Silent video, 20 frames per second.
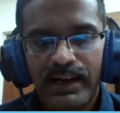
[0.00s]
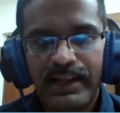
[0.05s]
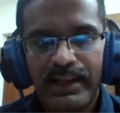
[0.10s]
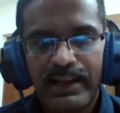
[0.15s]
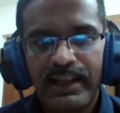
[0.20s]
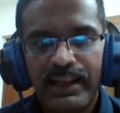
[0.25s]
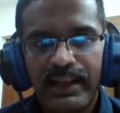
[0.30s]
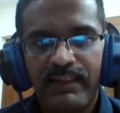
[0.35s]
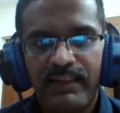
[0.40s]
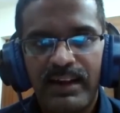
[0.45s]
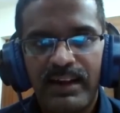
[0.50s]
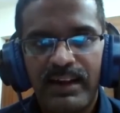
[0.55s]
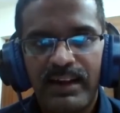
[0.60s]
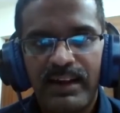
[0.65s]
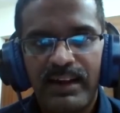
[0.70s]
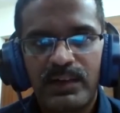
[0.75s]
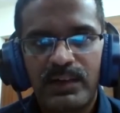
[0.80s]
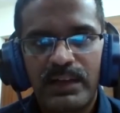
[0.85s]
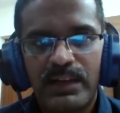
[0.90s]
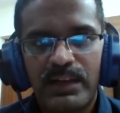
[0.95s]
Day, I would
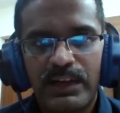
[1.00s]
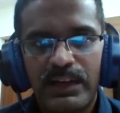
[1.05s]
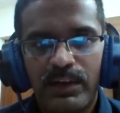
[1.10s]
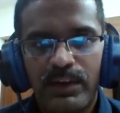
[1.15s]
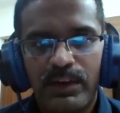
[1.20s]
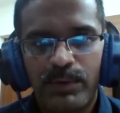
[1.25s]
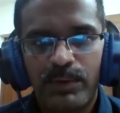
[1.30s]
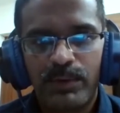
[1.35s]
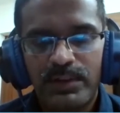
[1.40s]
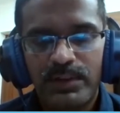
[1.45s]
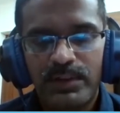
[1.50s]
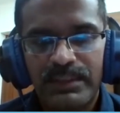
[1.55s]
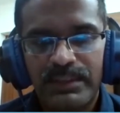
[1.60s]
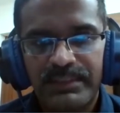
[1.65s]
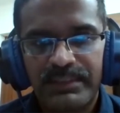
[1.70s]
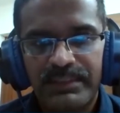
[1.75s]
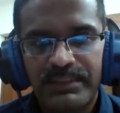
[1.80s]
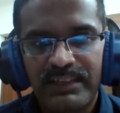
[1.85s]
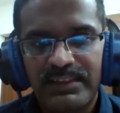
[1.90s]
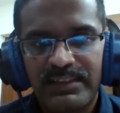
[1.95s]
like to tell you about
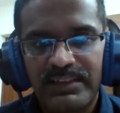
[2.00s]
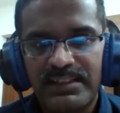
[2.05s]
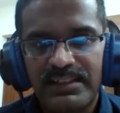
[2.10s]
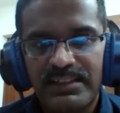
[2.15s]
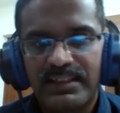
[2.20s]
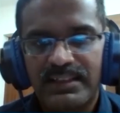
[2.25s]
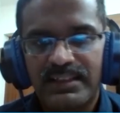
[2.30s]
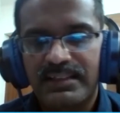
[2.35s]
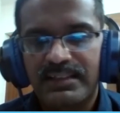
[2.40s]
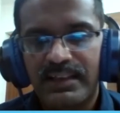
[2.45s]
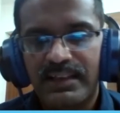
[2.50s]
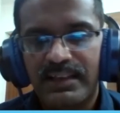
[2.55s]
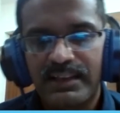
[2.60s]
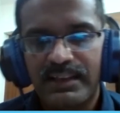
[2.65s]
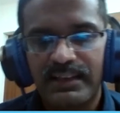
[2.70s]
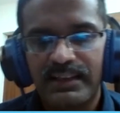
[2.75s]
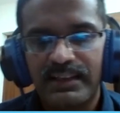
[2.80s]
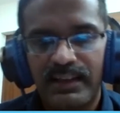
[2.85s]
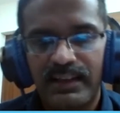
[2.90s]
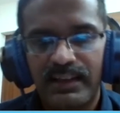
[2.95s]
something which is
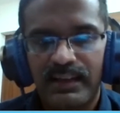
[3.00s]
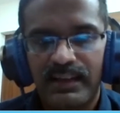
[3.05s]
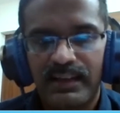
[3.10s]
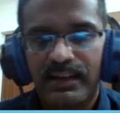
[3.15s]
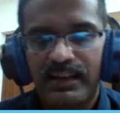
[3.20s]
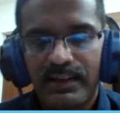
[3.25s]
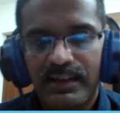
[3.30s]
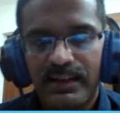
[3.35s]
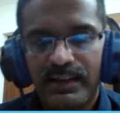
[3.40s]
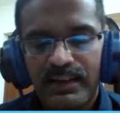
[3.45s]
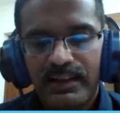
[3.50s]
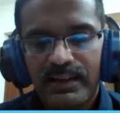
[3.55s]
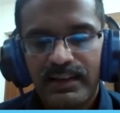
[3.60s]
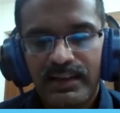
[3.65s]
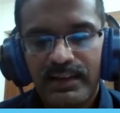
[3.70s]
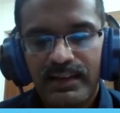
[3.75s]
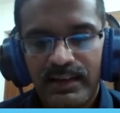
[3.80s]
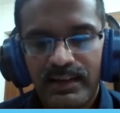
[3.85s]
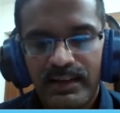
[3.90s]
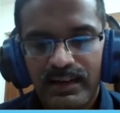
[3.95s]
concerning the
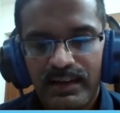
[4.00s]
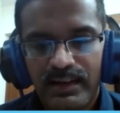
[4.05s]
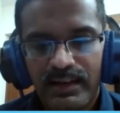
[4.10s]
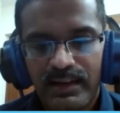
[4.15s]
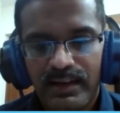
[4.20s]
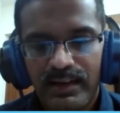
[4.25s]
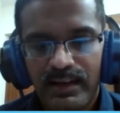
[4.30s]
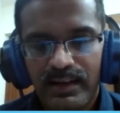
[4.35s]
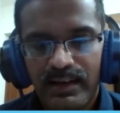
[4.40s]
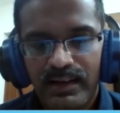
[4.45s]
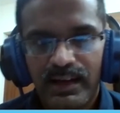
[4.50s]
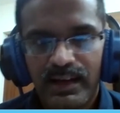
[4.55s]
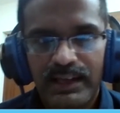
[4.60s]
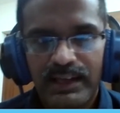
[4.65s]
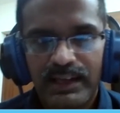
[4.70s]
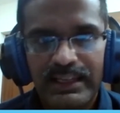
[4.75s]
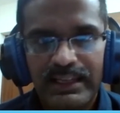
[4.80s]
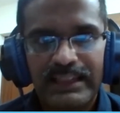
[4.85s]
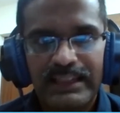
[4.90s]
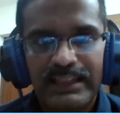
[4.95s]

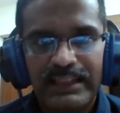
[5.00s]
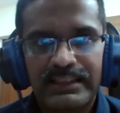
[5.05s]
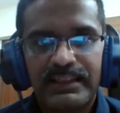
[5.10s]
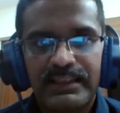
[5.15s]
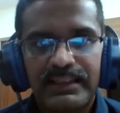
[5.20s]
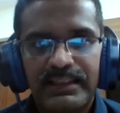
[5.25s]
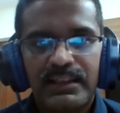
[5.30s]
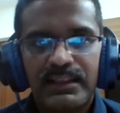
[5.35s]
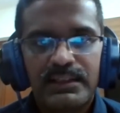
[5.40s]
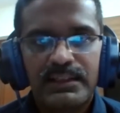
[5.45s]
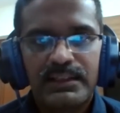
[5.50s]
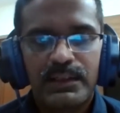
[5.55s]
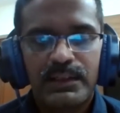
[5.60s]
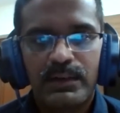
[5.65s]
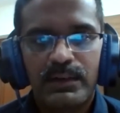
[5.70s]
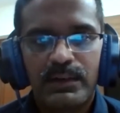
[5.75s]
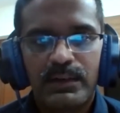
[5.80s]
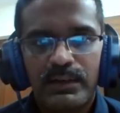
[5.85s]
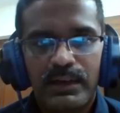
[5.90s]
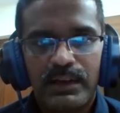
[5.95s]
heart health.
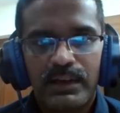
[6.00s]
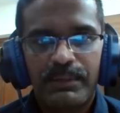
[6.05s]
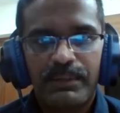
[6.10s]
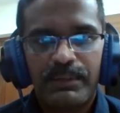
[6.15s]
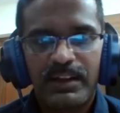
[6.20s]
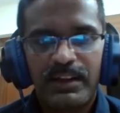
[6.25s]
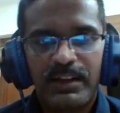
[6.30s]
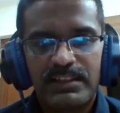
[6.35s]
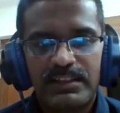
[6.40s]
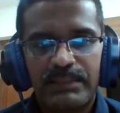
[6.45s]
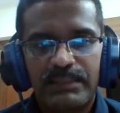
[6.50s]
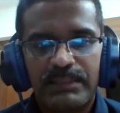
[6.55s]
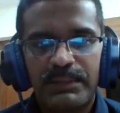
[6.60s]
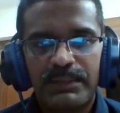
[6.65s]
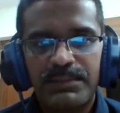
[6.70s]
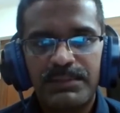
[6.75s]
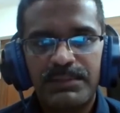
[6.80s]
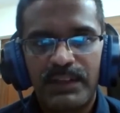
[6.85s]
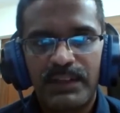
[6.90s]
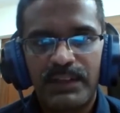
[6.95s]
So coming to the
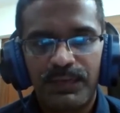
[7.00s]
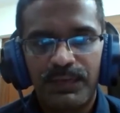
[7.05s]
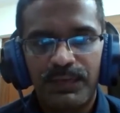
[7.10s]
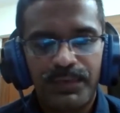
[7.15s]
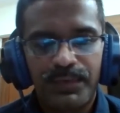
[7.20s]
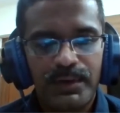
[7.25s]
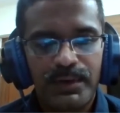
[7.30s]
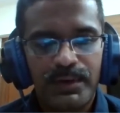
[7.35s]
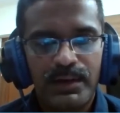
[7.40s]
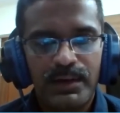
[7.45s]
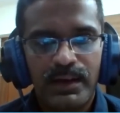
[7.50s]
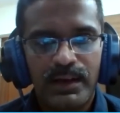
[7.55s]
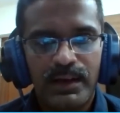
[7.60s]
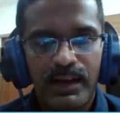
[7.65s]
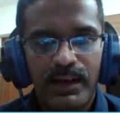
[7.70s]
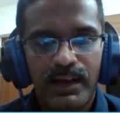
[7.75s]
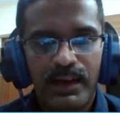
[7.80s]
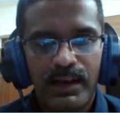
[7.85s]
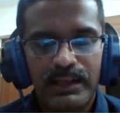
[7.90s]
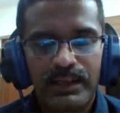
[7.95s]
symptoms of
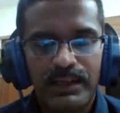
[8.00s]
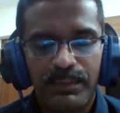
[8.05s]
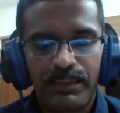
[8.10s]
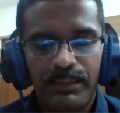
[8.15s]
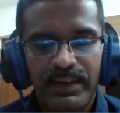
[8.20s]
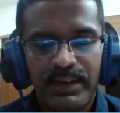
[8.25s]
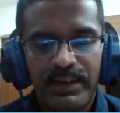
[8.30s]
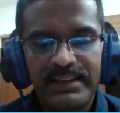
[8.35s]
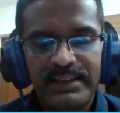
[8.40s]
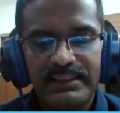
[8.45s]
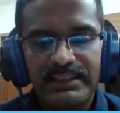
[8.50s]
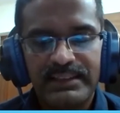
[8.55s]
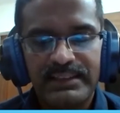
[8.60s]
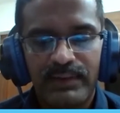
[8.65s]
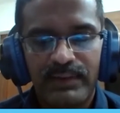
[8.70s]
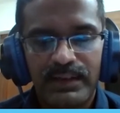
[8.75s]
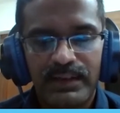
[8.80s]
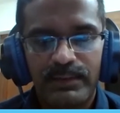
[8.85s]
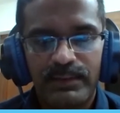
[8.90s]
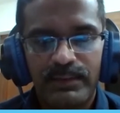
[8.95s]
heart complaints,
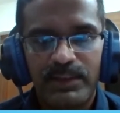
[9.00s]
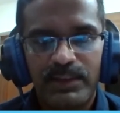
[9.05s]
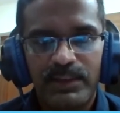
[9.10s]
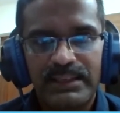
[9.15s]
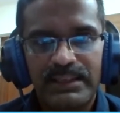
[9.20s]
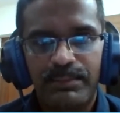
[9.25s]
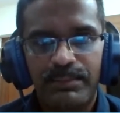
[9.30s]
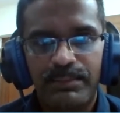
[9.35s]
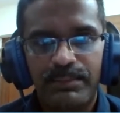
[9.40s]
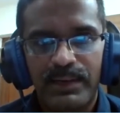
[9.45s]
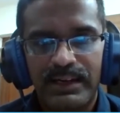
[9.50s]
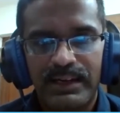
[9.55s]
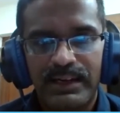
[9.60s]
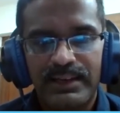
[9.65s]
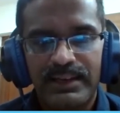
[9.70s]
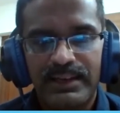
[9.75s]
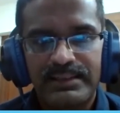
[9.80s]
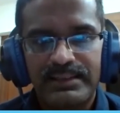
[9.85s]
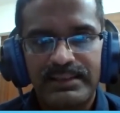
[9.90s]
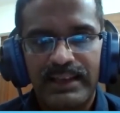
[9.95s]
one major
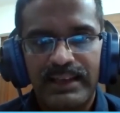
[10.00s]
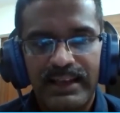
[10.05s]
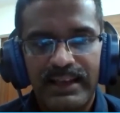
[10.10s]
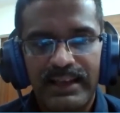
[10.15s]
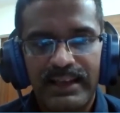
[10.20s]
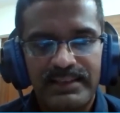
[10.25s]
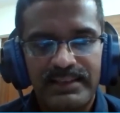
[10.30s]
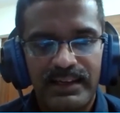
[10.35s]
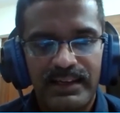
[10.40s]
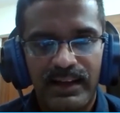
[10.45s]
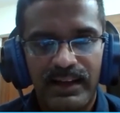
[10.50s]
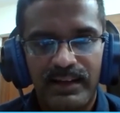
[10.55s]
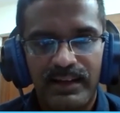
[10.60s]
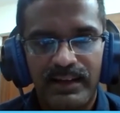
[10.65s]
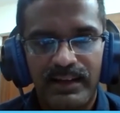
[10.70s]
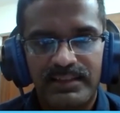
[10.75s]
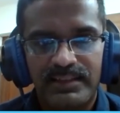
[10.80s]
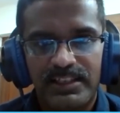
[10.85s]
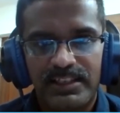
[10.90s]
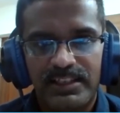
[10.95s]
important is angina
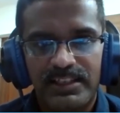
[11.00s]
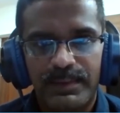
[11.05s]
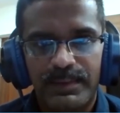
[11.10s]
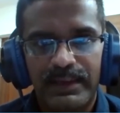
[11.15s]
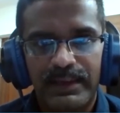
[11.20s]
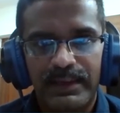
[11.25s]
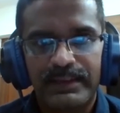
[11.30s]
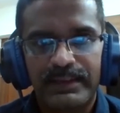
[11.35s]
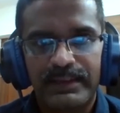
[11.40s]
or chest pain.